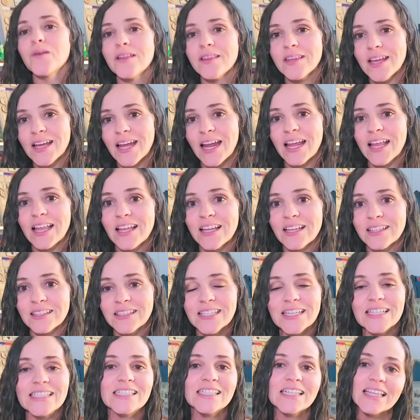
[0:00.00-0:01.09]
We did
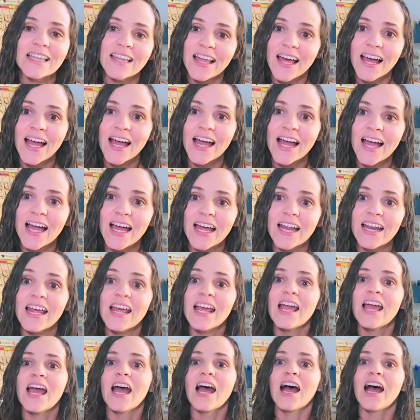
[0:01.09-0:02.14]
that.